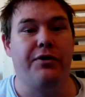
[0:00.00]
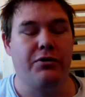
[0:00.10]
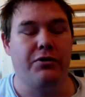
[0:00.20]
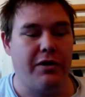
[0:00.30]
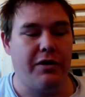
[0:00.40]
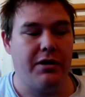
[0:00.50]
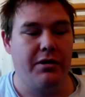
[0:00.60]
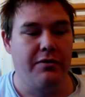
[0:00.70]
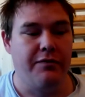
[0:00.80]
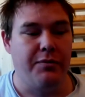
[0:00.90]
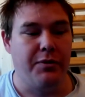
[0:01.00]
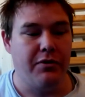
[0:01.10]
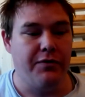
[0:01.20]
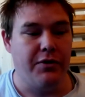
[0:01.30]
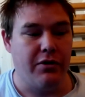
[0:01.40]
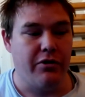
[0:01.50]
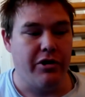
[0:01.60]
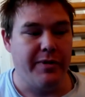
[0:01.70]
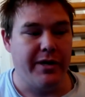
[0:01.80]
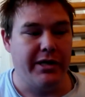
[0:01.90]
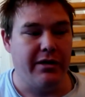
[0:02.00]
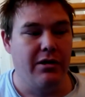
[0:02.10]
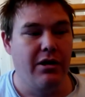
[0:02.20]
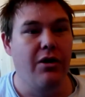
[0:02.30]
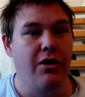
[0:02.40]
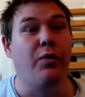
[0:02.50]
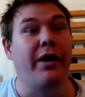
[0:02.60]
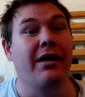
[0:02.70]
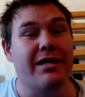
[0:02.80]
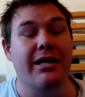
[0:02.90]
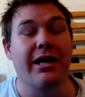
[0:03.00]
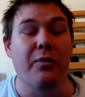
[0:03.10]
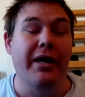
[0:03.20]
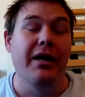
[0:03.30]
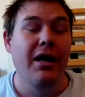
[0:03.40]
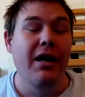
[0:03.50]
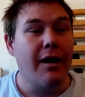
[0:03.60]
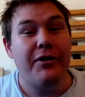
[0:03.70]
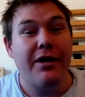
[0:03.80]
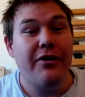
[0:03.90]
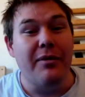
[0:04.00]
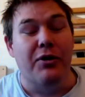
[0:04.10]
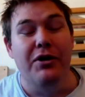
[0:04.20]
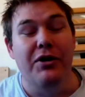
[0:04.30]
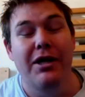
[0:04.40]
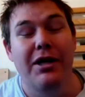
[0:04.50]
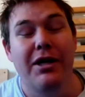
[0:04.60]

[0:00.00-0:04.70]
referral traffic for the Courier Mail now. I say we. I'm not there anymore.